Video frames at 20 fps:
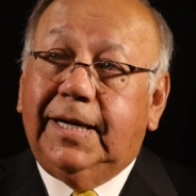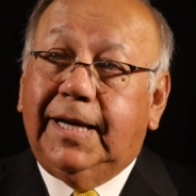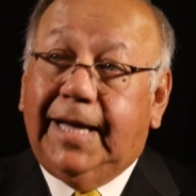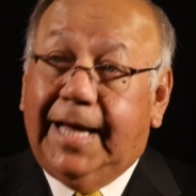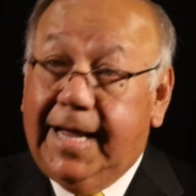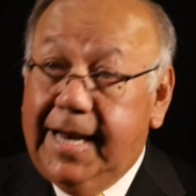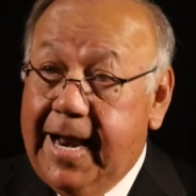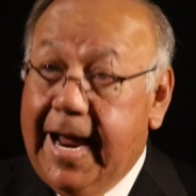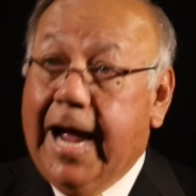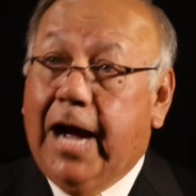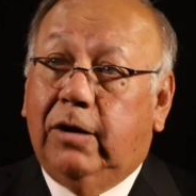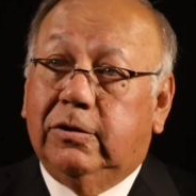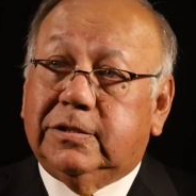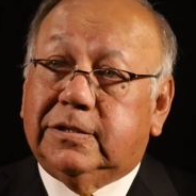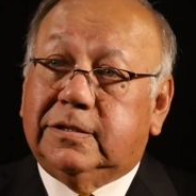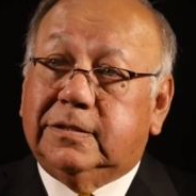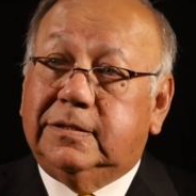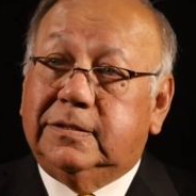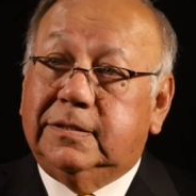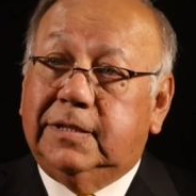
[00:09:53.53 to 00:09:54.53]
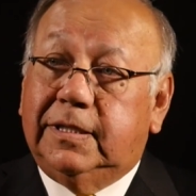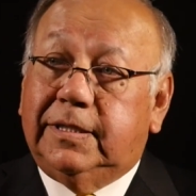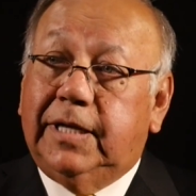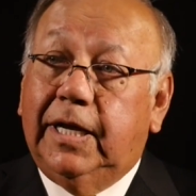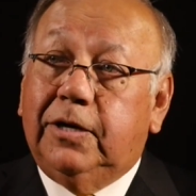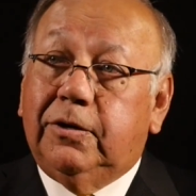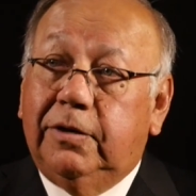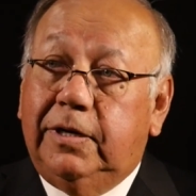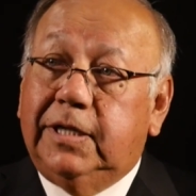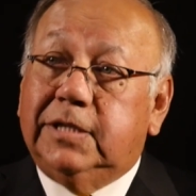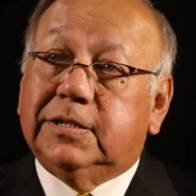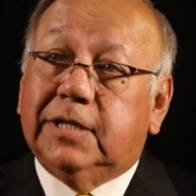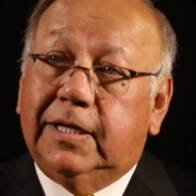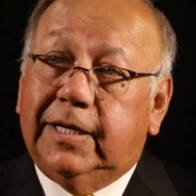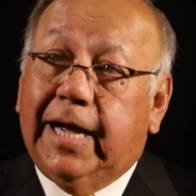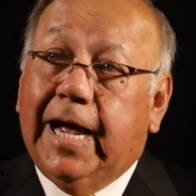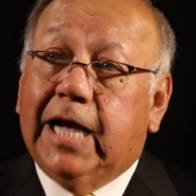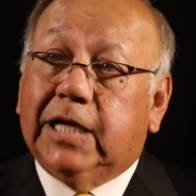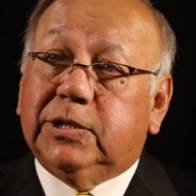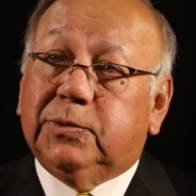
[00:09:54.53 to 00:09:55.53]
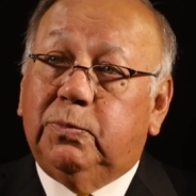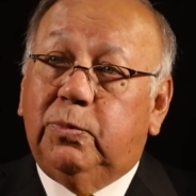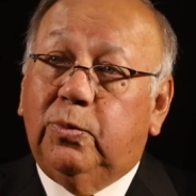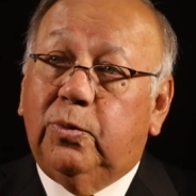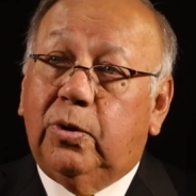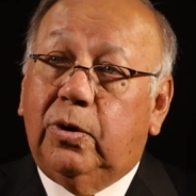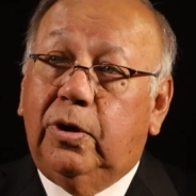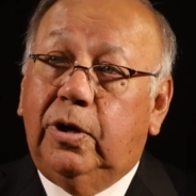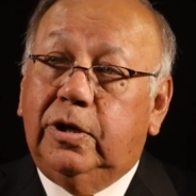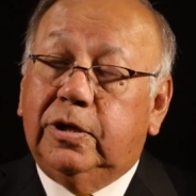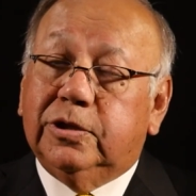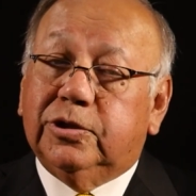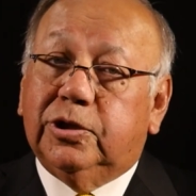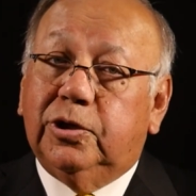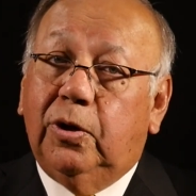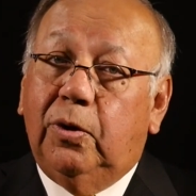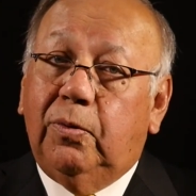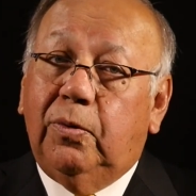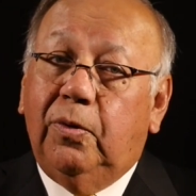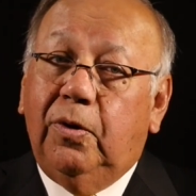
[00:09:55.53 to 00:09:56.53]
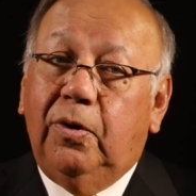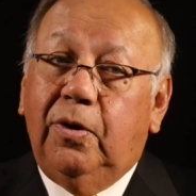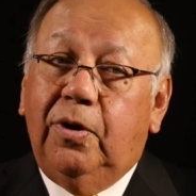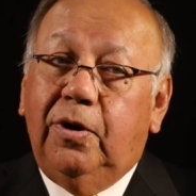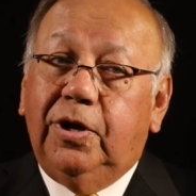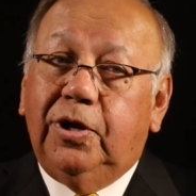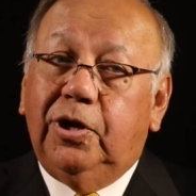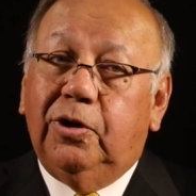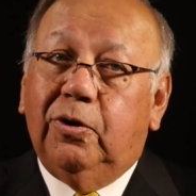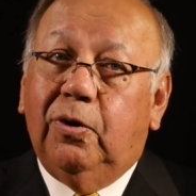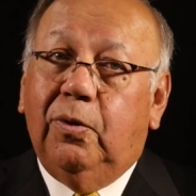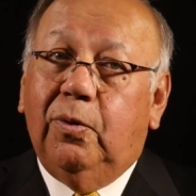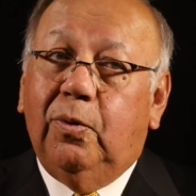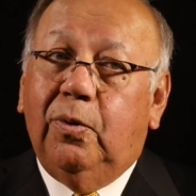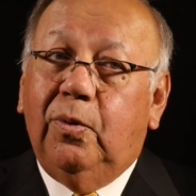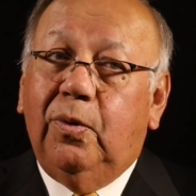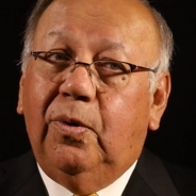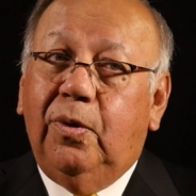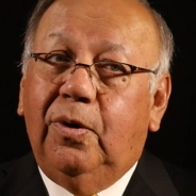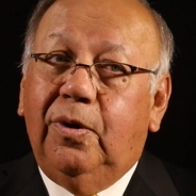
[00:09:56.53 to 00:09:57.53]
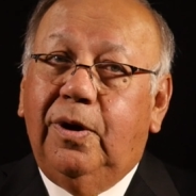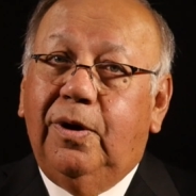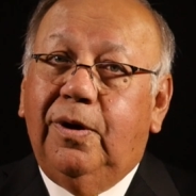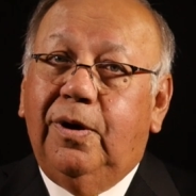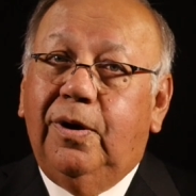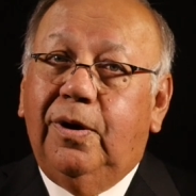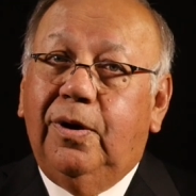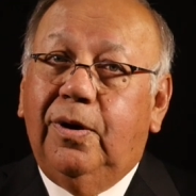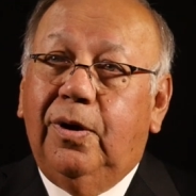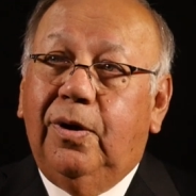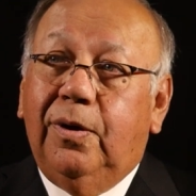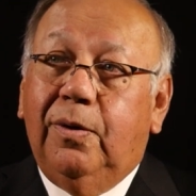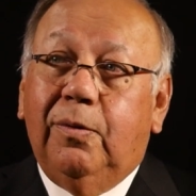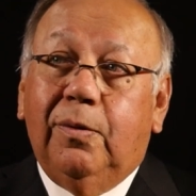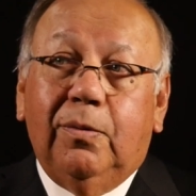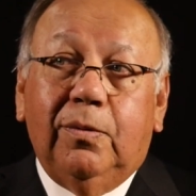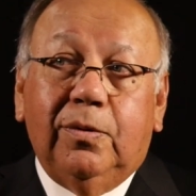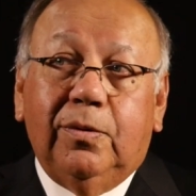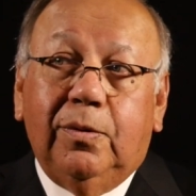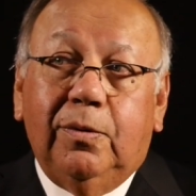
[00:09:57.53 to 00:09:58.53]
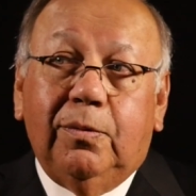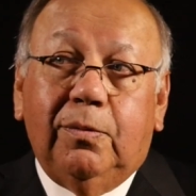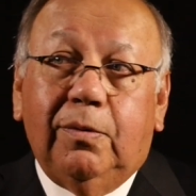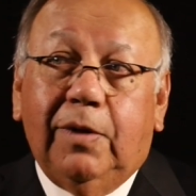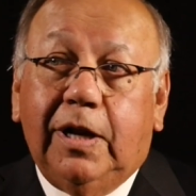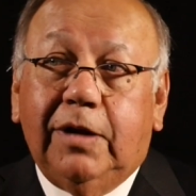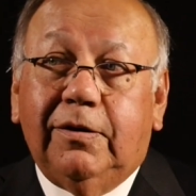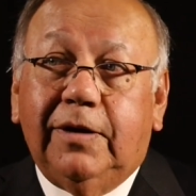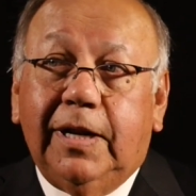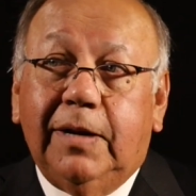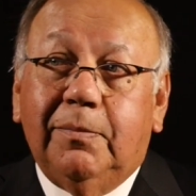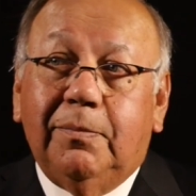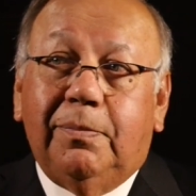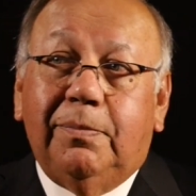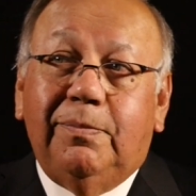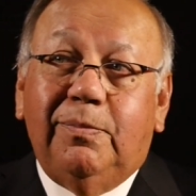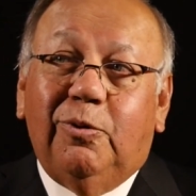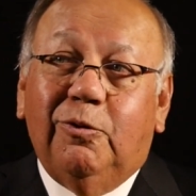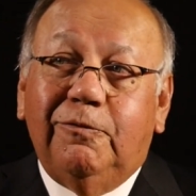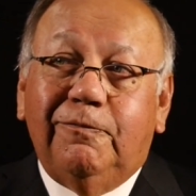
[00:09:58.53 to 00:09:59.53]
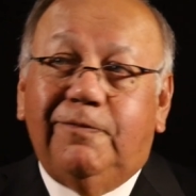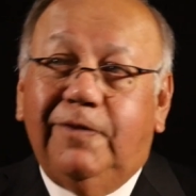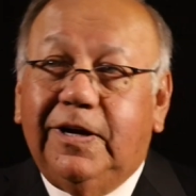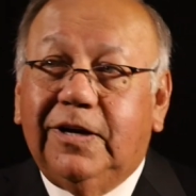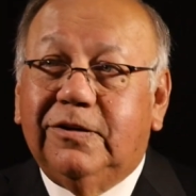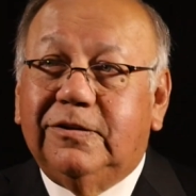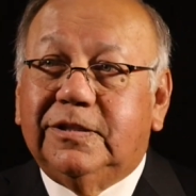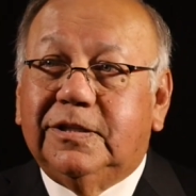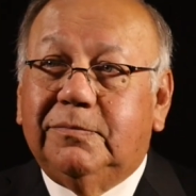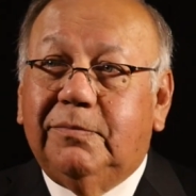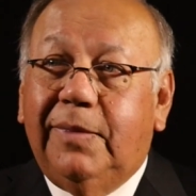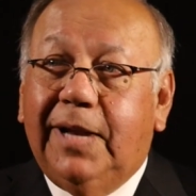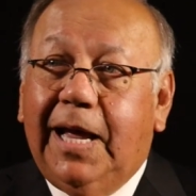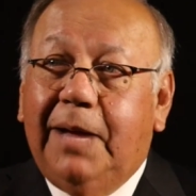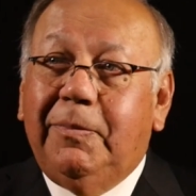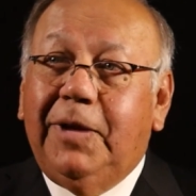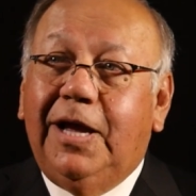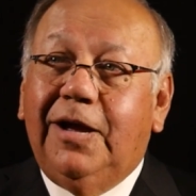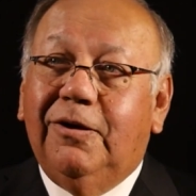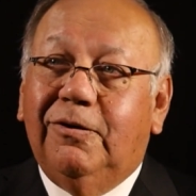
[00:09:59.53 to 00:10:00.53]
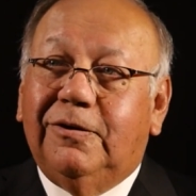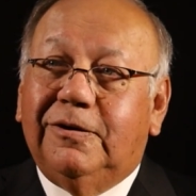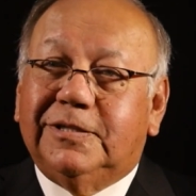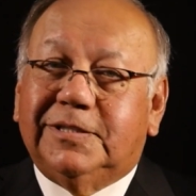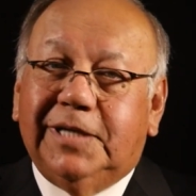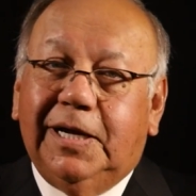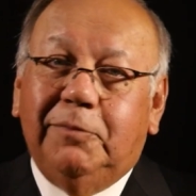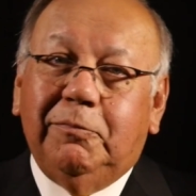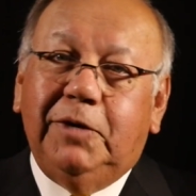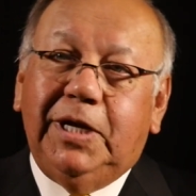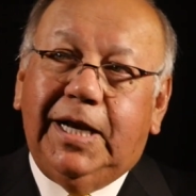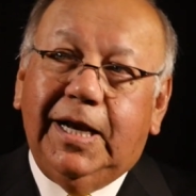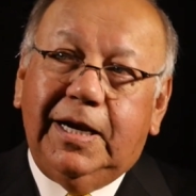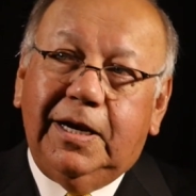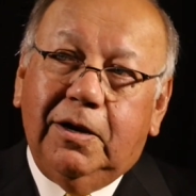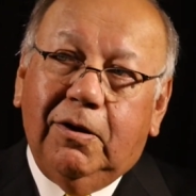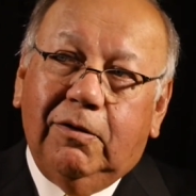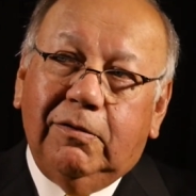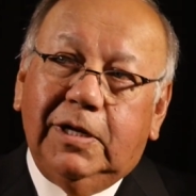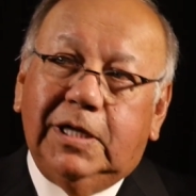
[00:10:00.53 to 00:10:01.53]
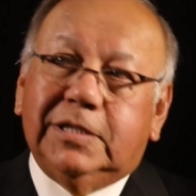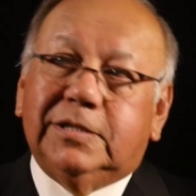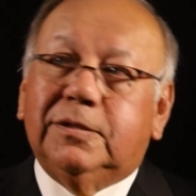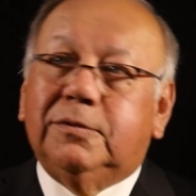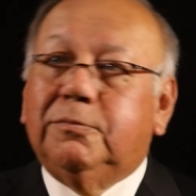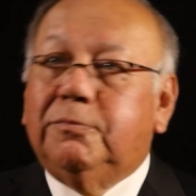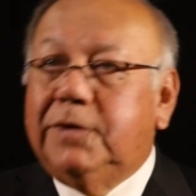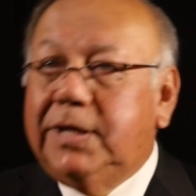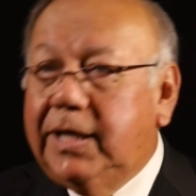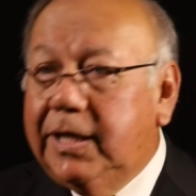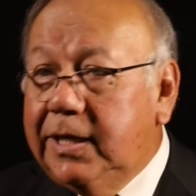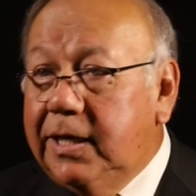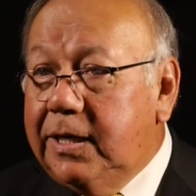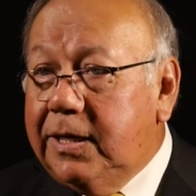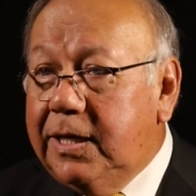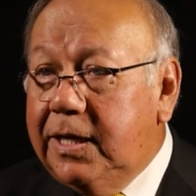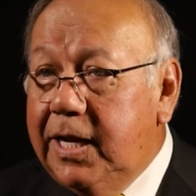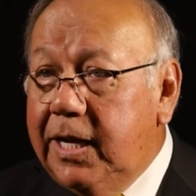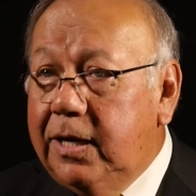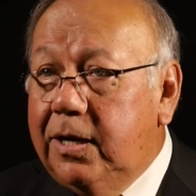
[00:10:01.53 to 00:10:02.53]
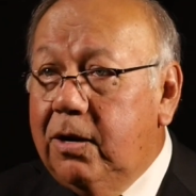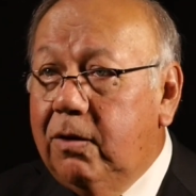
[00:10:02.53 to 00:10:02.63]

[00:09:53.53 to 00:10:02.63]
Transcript: in-house that they could easily ask for. So, you know, rather than point fingers and blaming or saying we didn't know this or we did